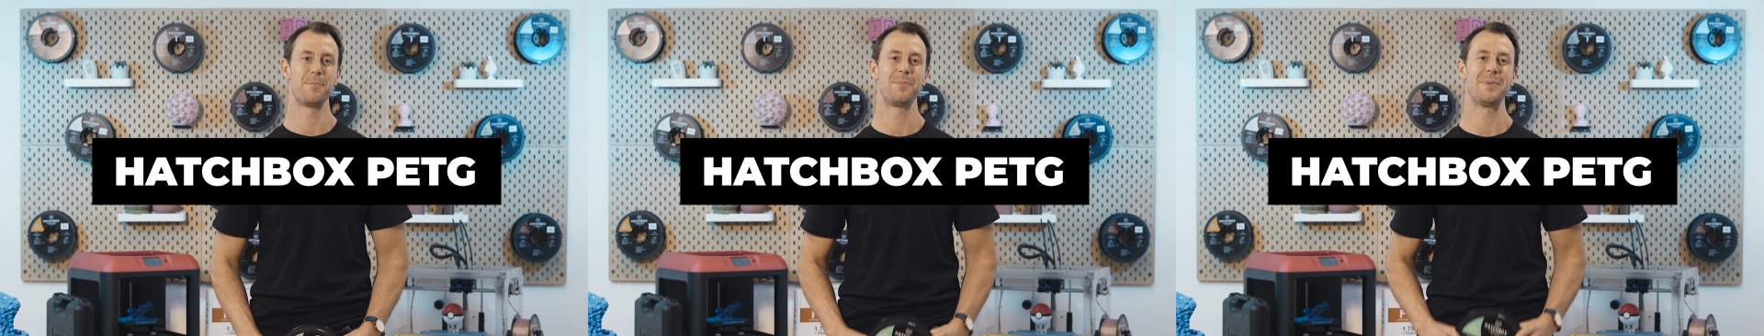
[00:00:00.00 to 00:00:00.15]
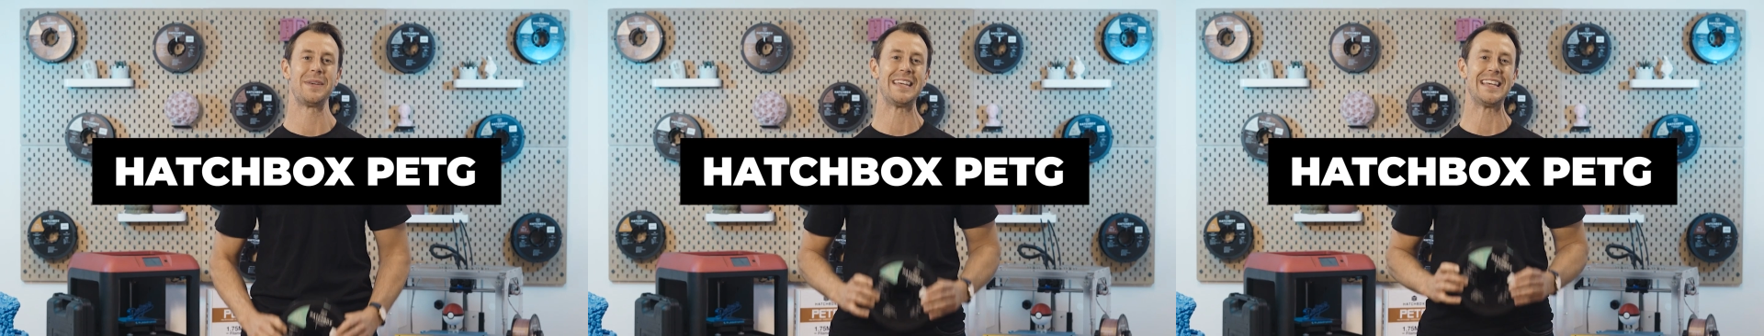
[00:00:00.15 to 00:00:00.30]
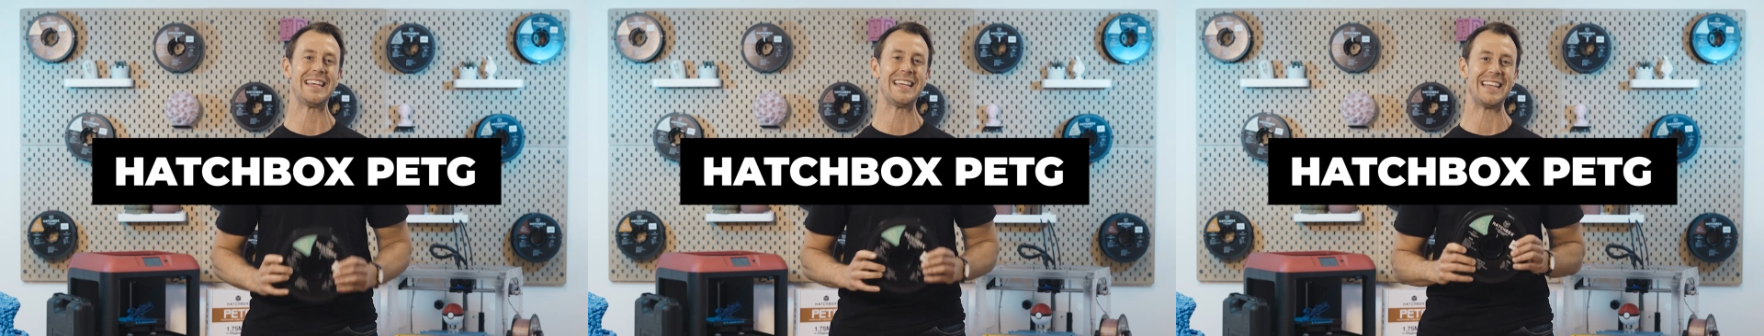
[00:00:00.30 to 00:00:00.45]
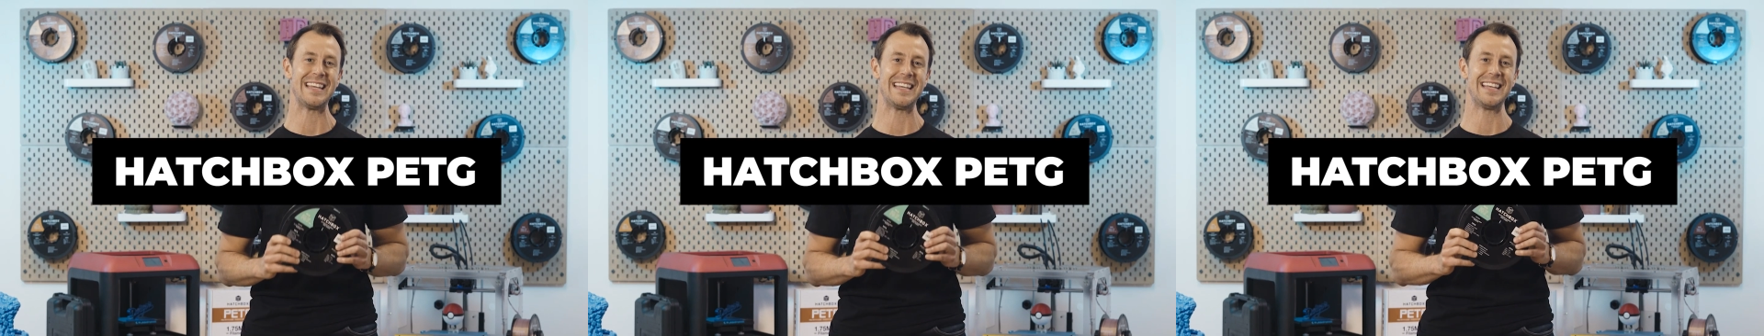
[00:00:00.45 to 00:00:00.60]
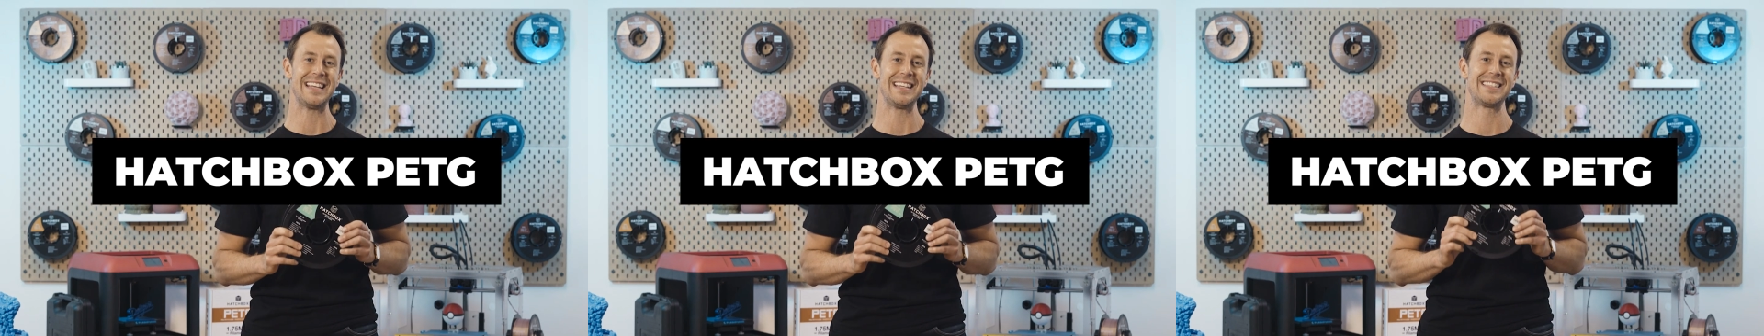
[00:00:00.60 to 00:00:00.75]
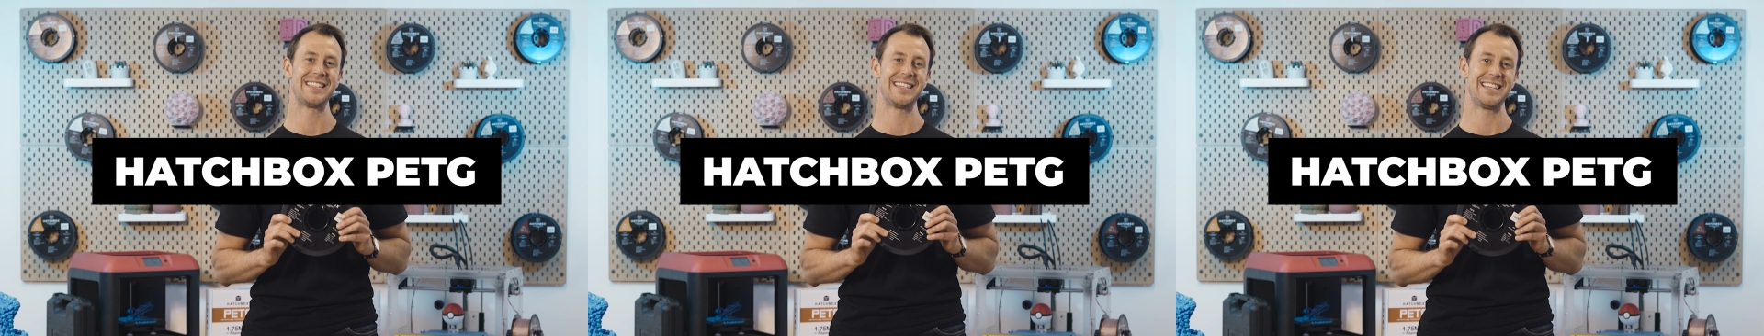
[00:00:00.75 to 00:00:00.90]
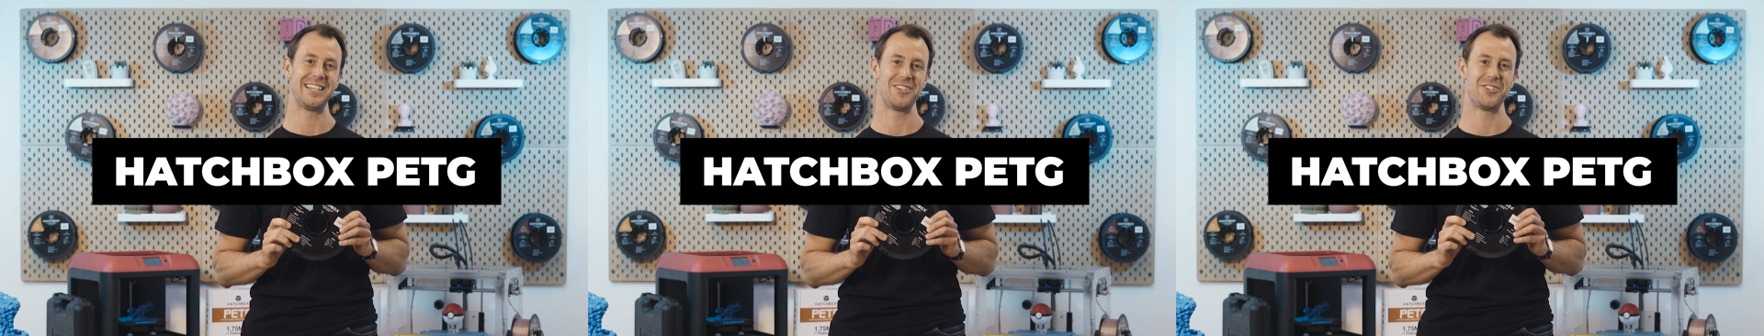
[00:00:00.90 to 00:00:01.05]

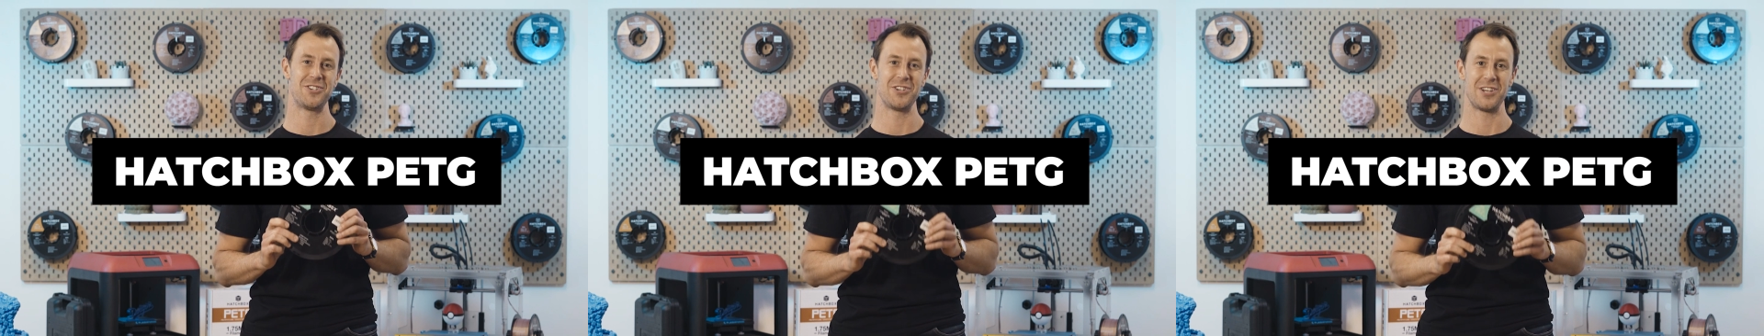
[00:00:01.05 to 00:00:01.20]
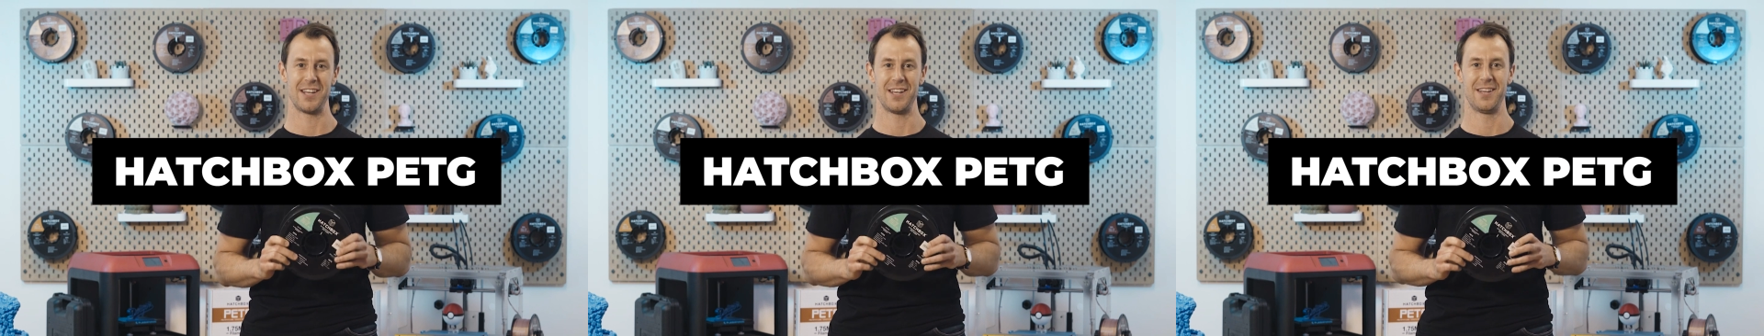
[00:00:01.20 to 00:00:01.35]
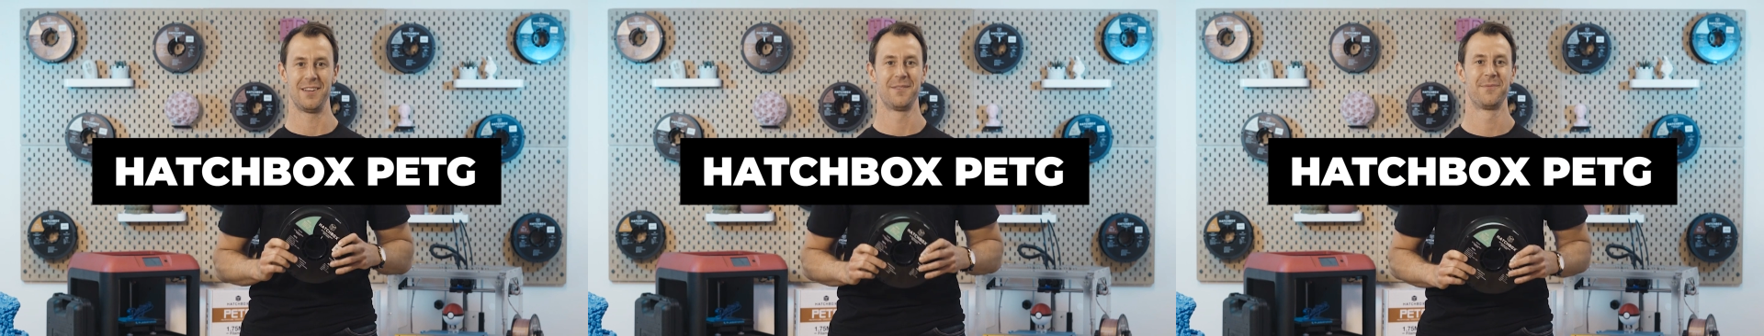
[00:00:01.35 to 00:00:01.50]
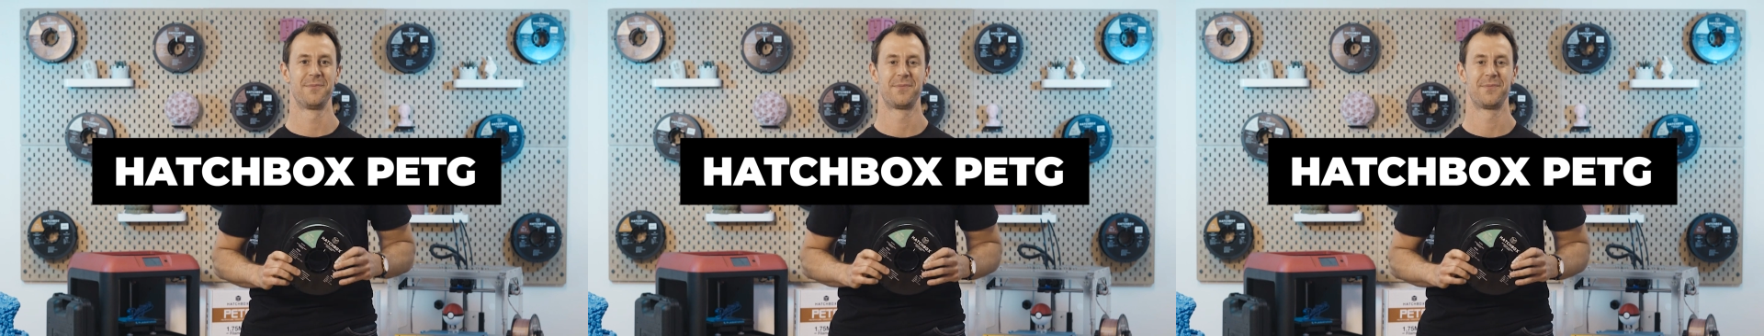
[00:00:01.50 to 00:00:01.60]
PETG.